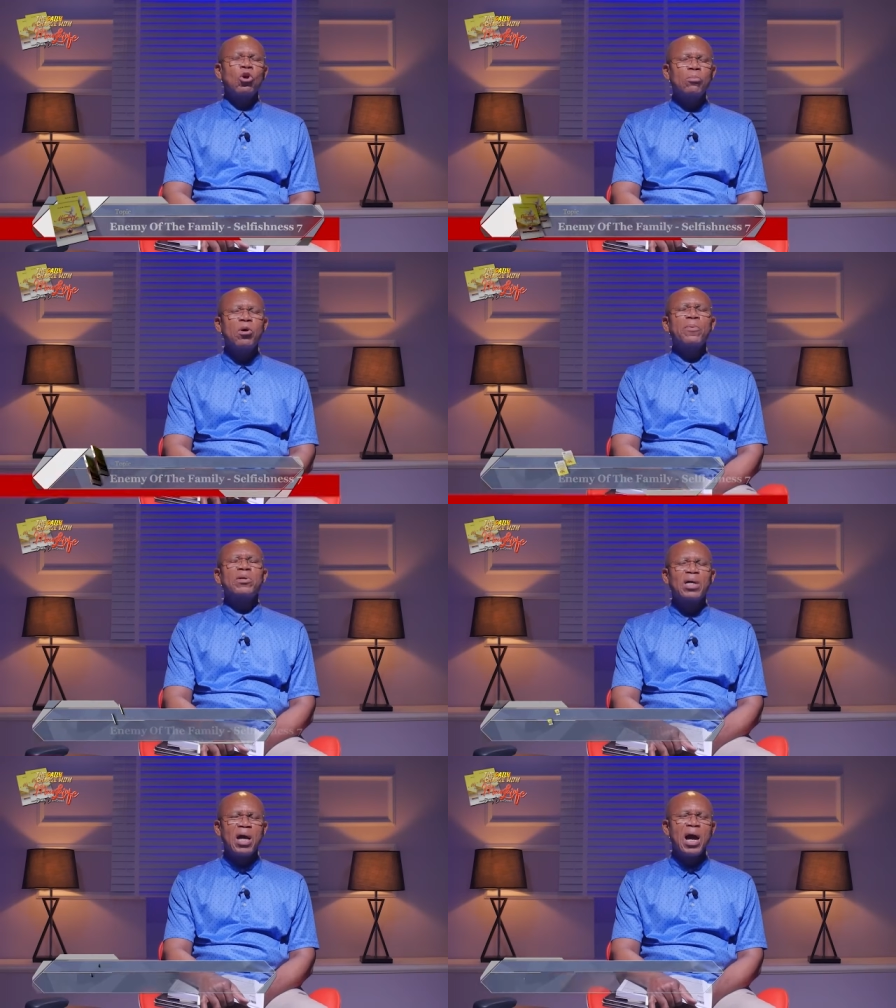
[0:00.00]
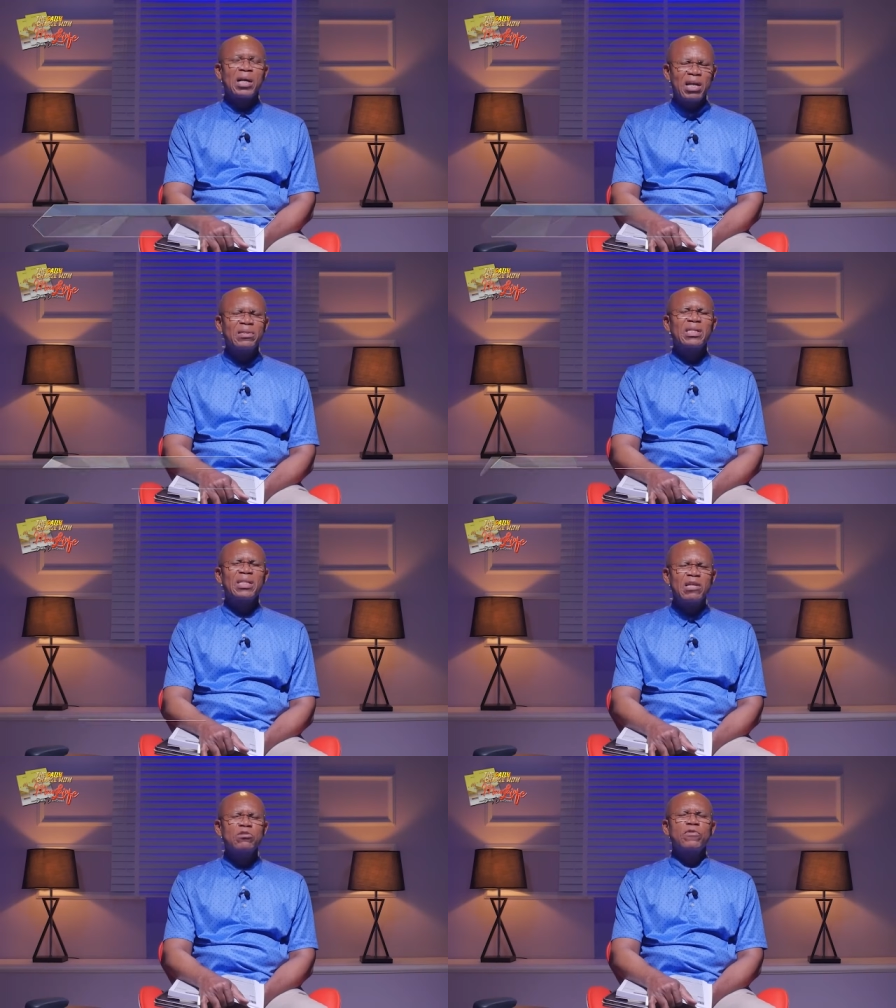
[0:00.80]
come upon our lives and
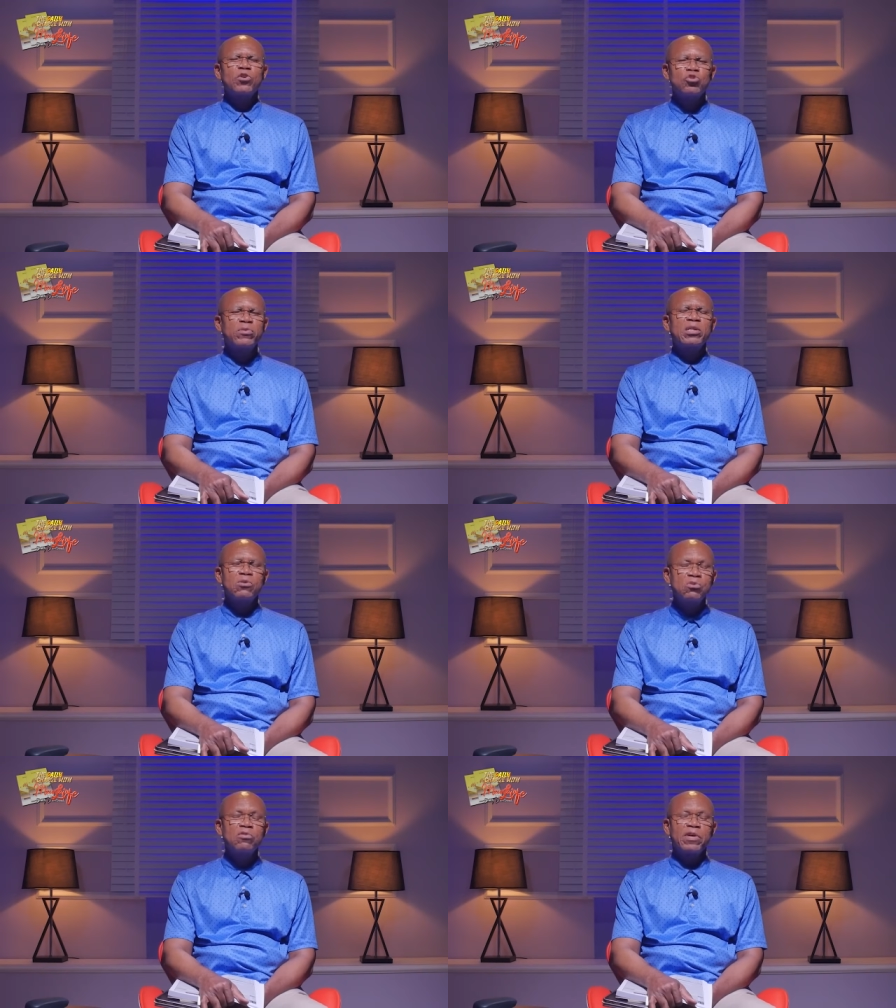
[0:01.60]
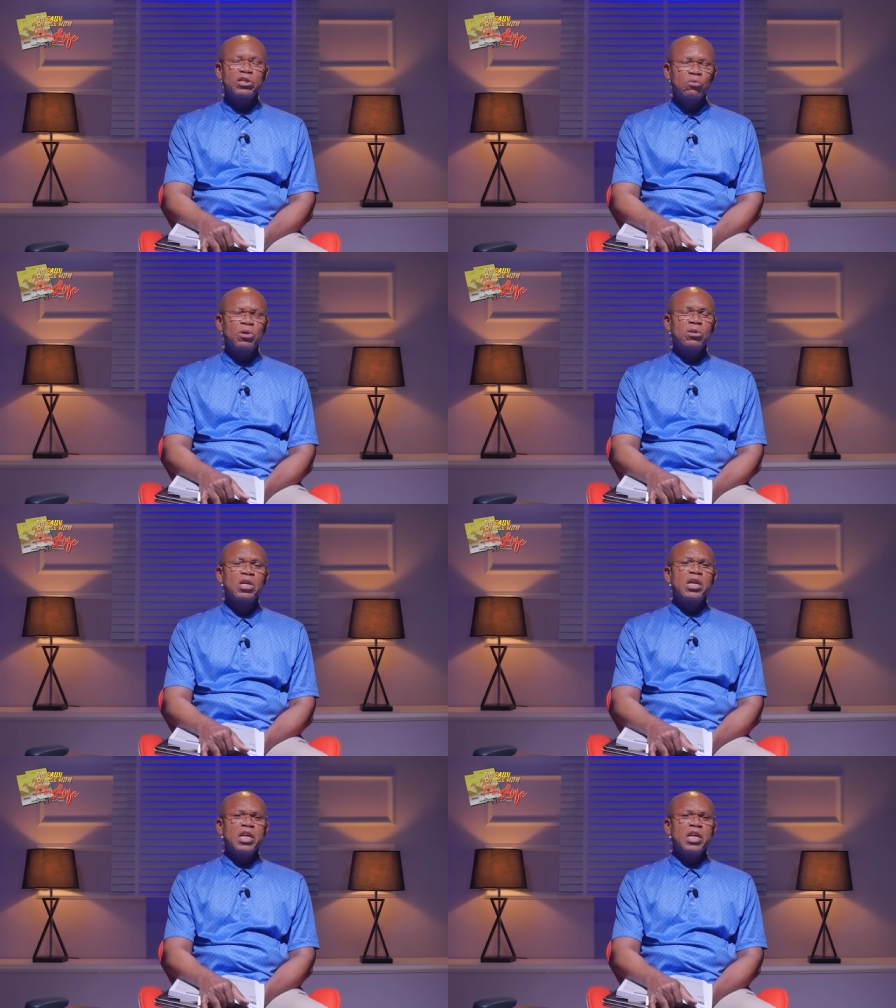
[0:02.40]
the lives of your children all over the world.